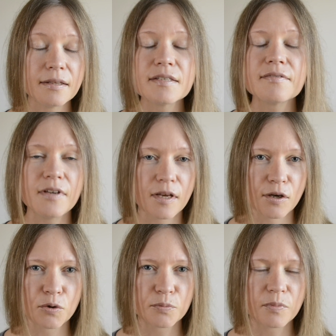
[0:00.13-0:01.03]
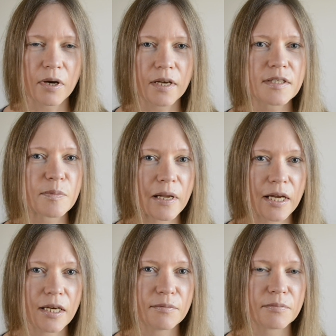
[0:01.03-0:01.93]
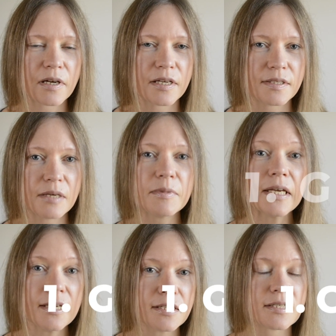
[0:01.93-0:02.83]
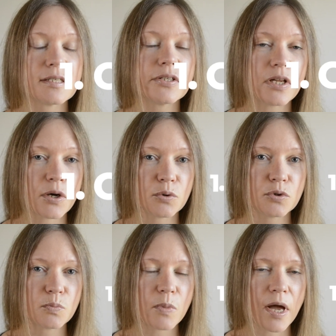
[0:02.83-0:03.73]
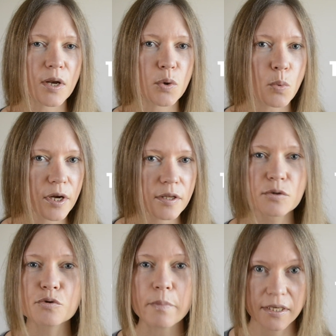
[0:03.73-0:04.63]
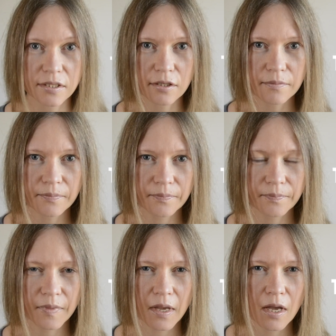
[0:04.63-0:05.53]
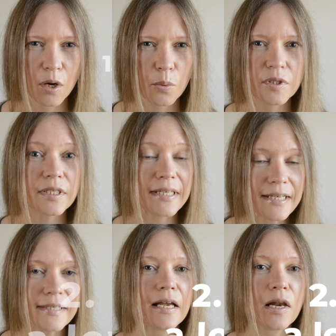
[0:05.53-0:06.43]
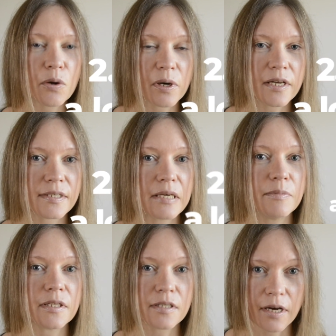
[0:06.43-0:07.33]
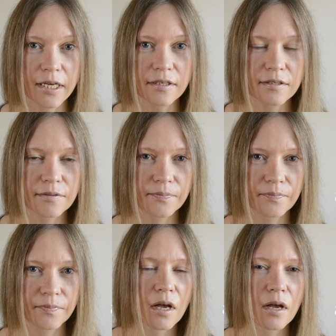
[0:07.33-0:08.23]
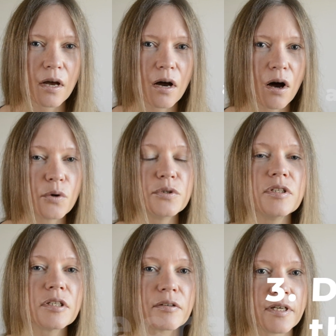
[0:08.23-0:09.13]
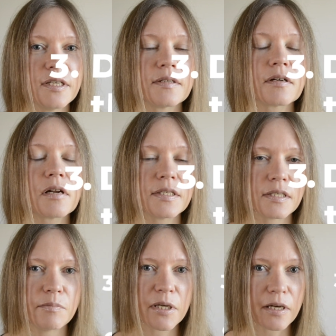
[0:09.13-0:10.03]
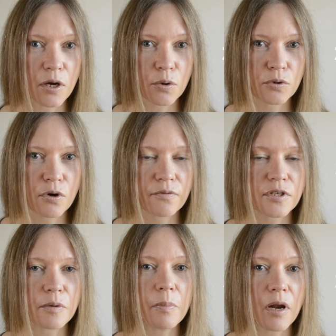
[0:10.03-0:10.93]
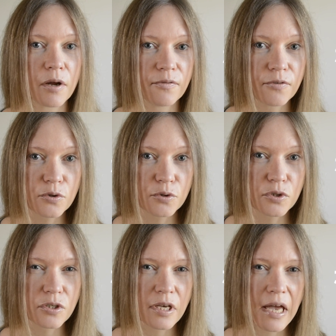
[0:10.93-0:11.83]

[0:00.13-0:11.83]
this video, I'll explain glycemic index and load and why those matter, what is a low glycemic diet, how to decrease the glycemic load of some plant foods,